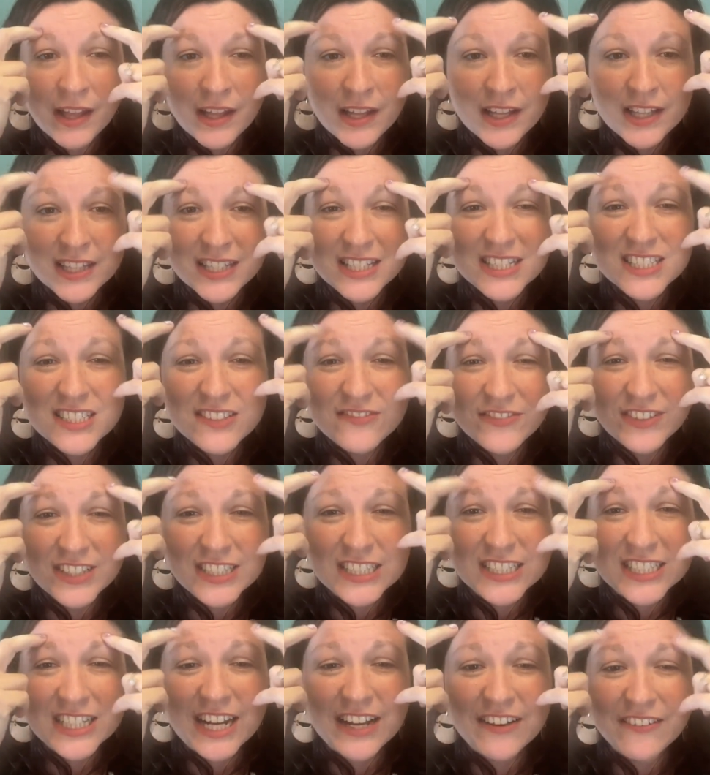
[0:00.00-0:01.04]
This
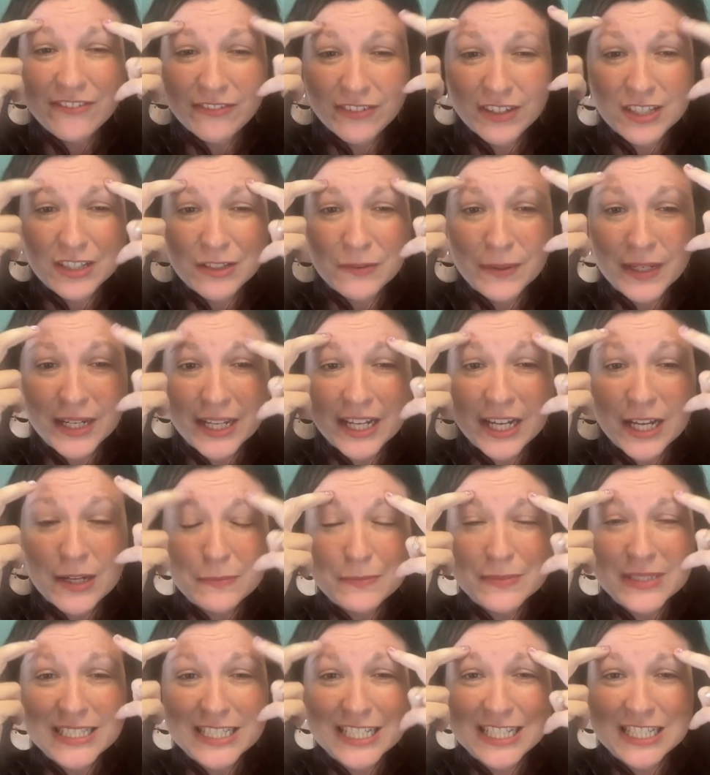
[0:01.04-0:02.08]
fear I feel when it
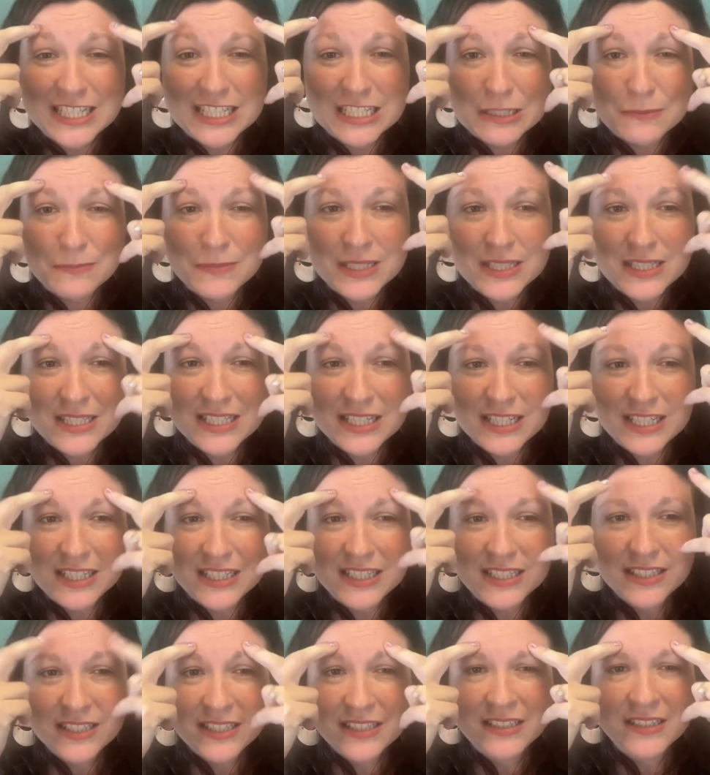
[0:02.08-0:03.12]
comes to
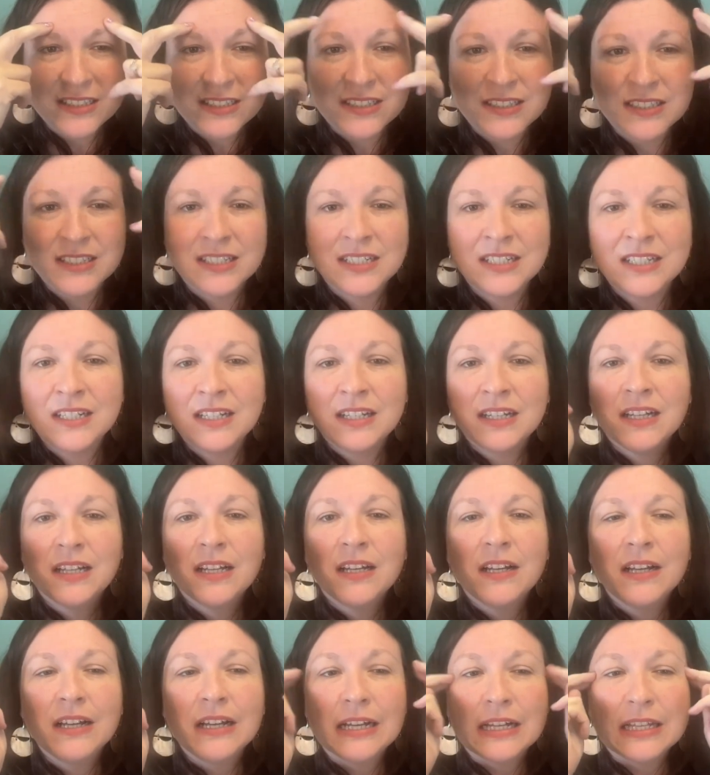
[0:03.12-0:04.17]
intimacy,
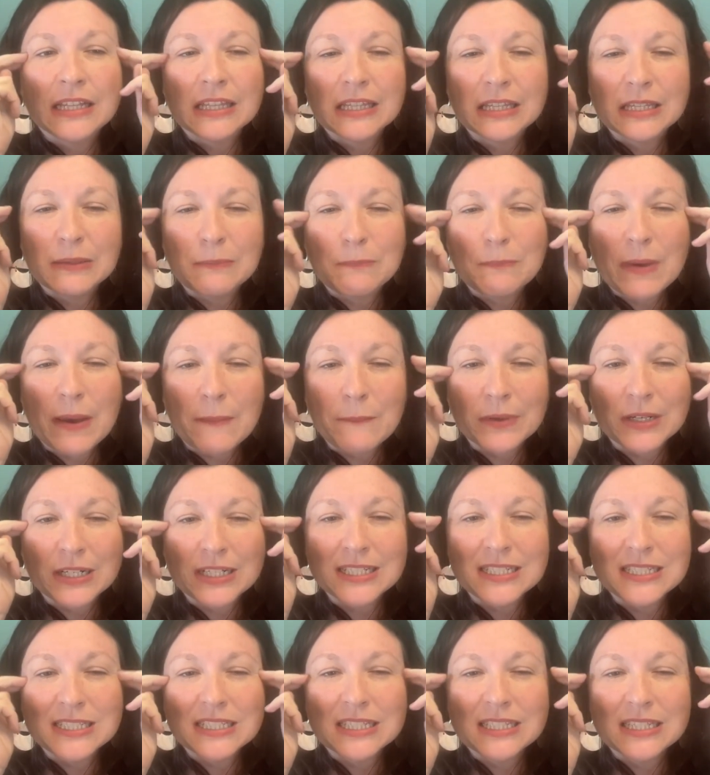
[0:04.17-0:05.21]
the
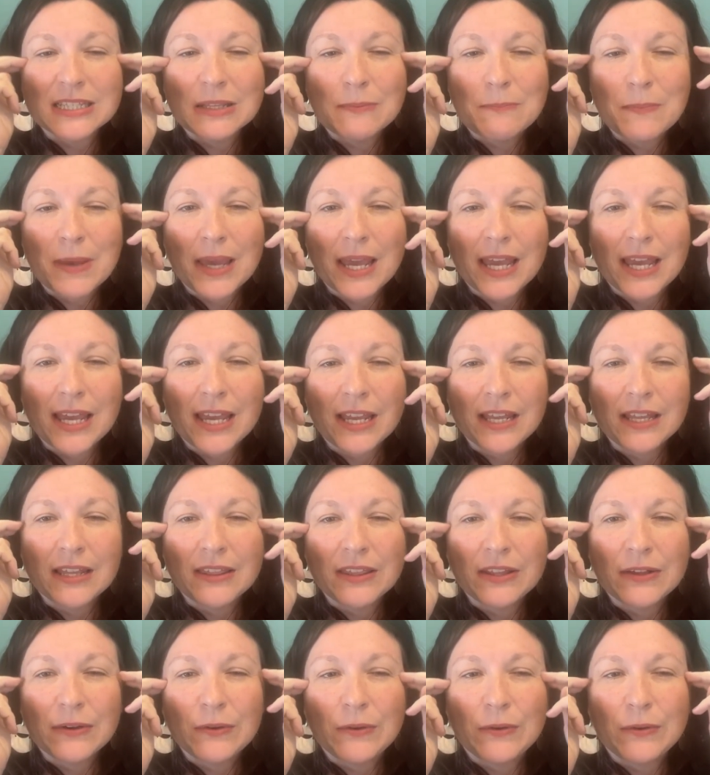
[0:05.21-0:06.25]
memories and the pain
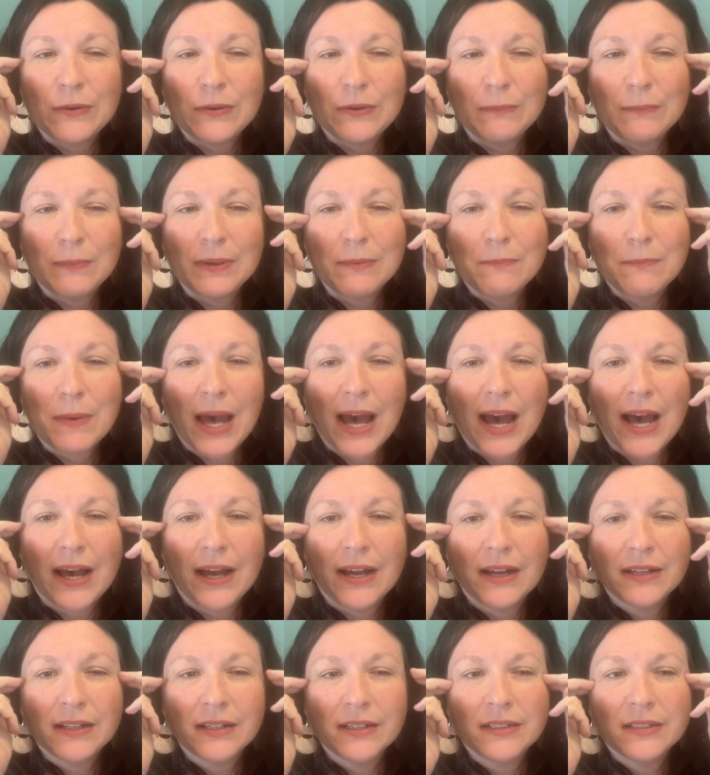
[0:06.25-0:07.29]
that hold me
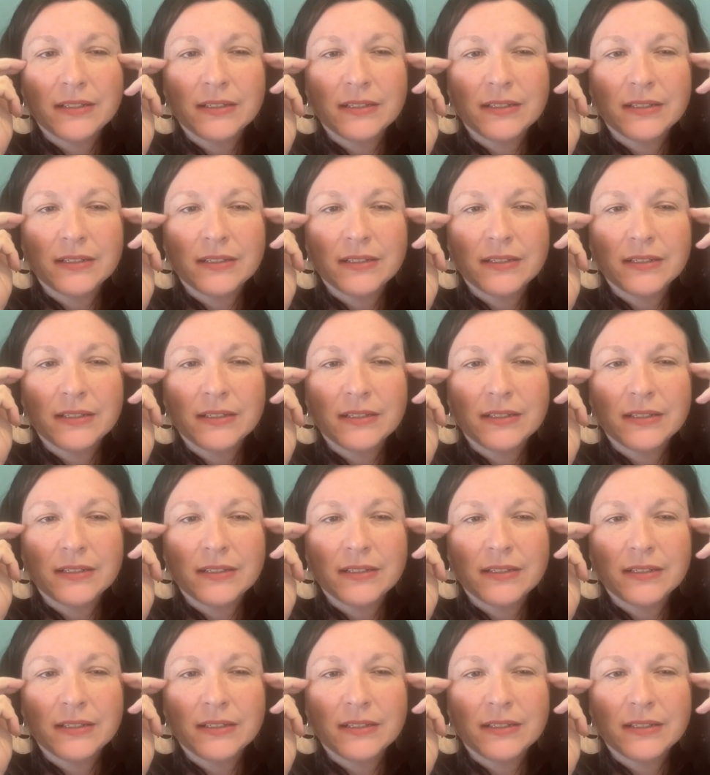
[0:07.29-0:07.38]
back.